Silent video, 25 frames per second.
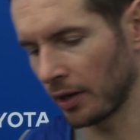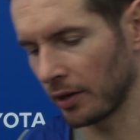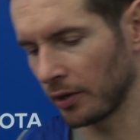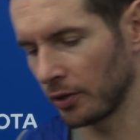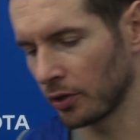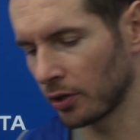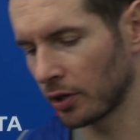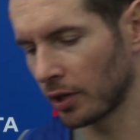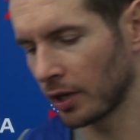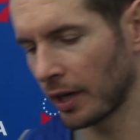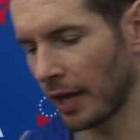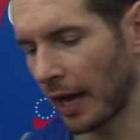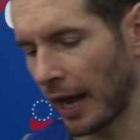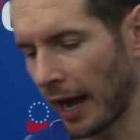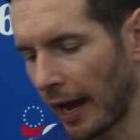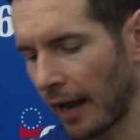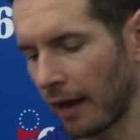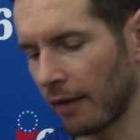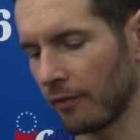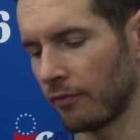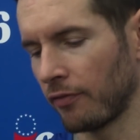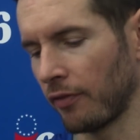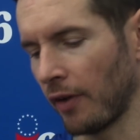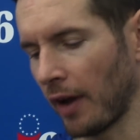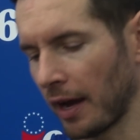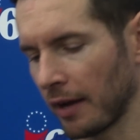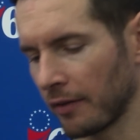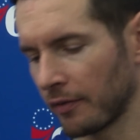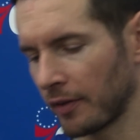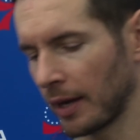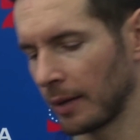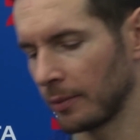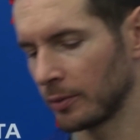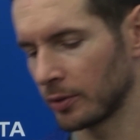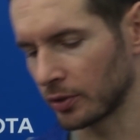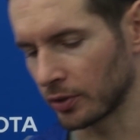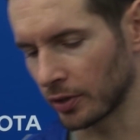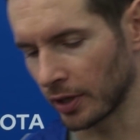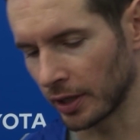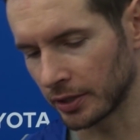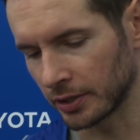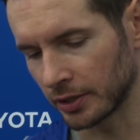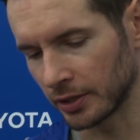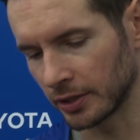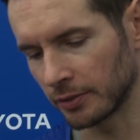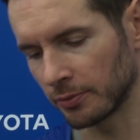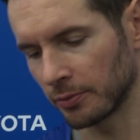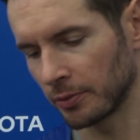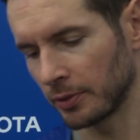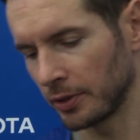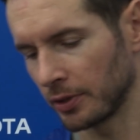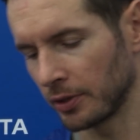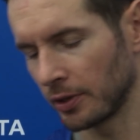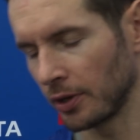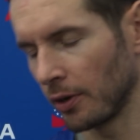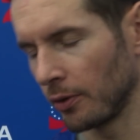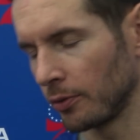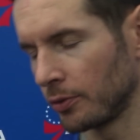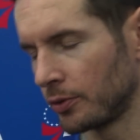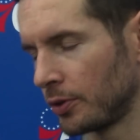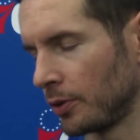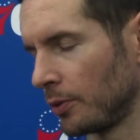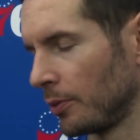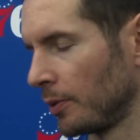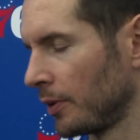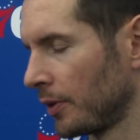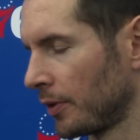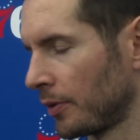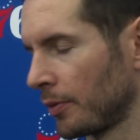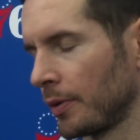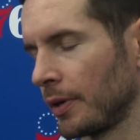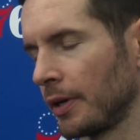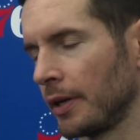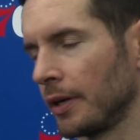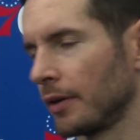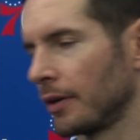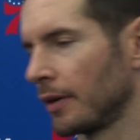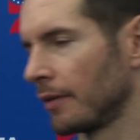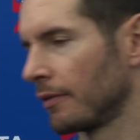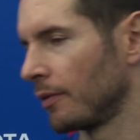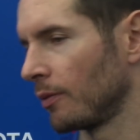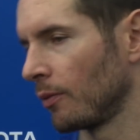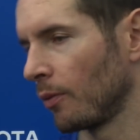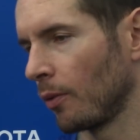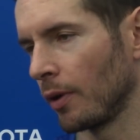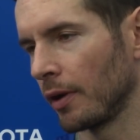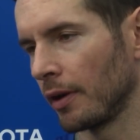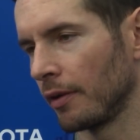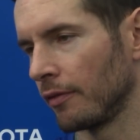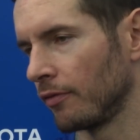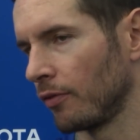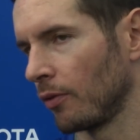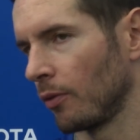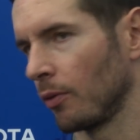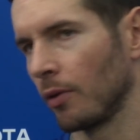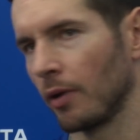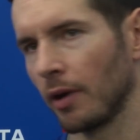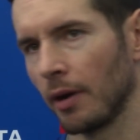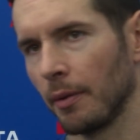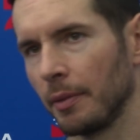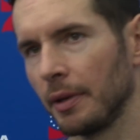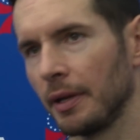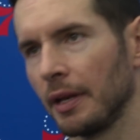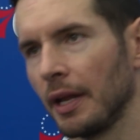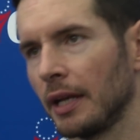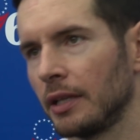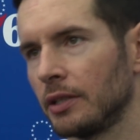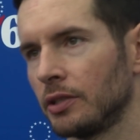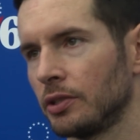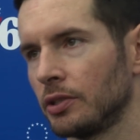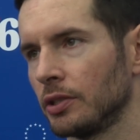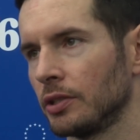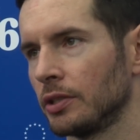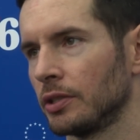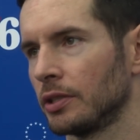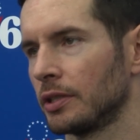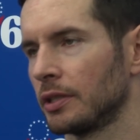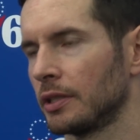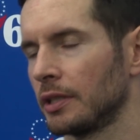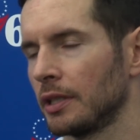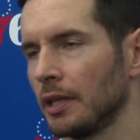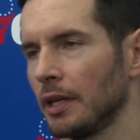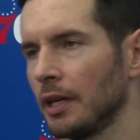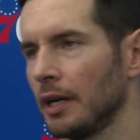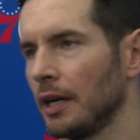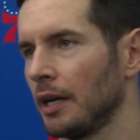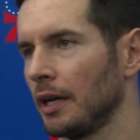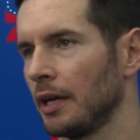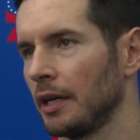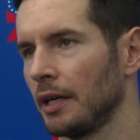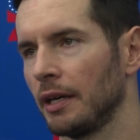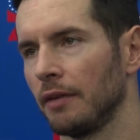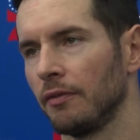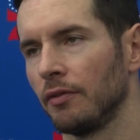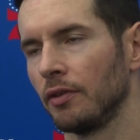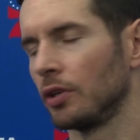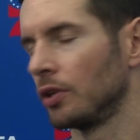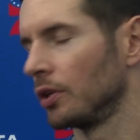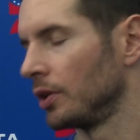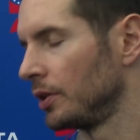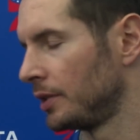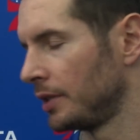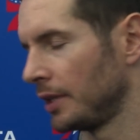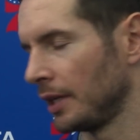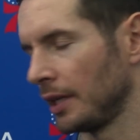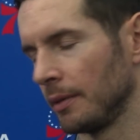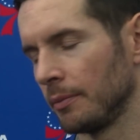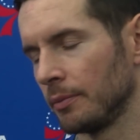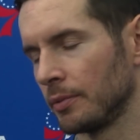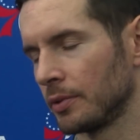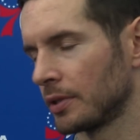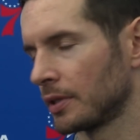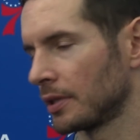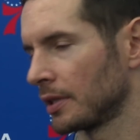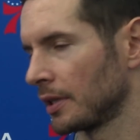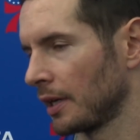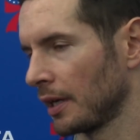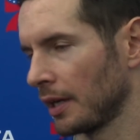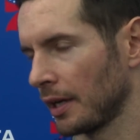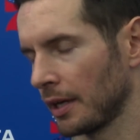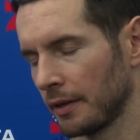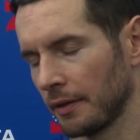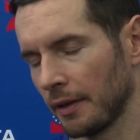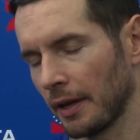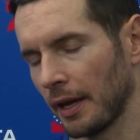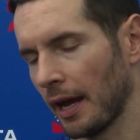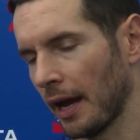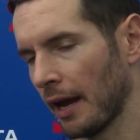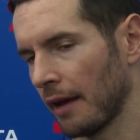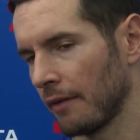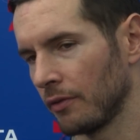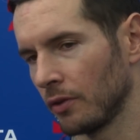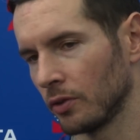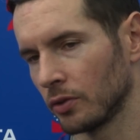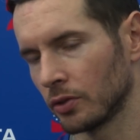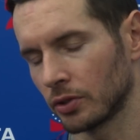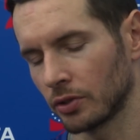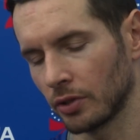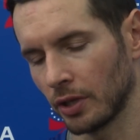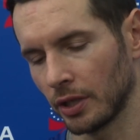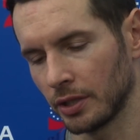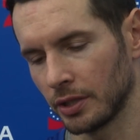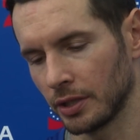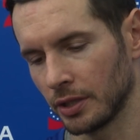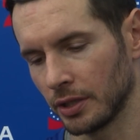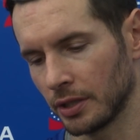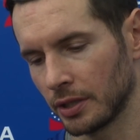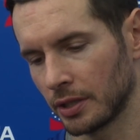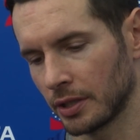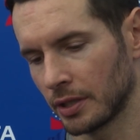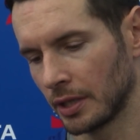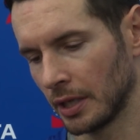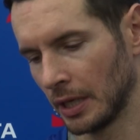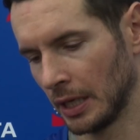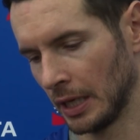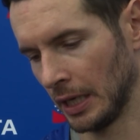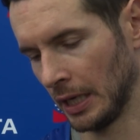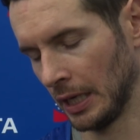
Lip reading: You're going to have 5-game stretches where you go 2 and 3 or even 1 and 4. That's just even good teams. They have those stretches.